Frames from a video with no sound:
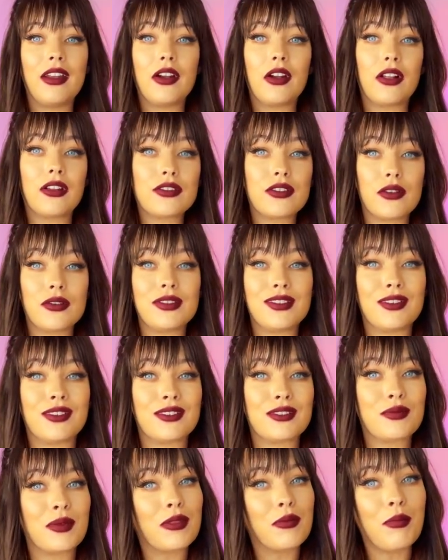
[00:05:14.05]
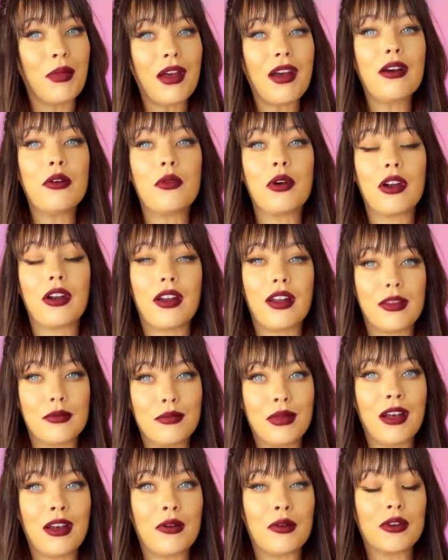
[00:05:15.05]
It also deals with power and
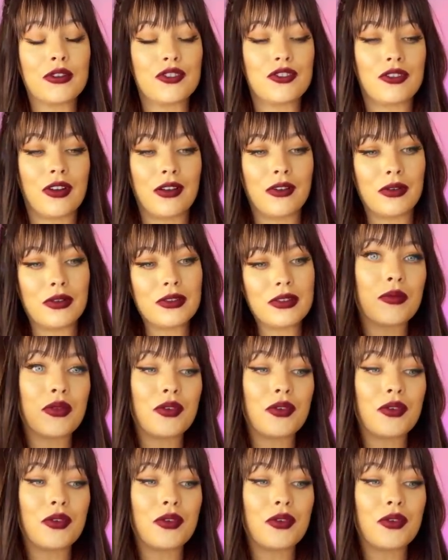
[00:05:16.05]
power struggles.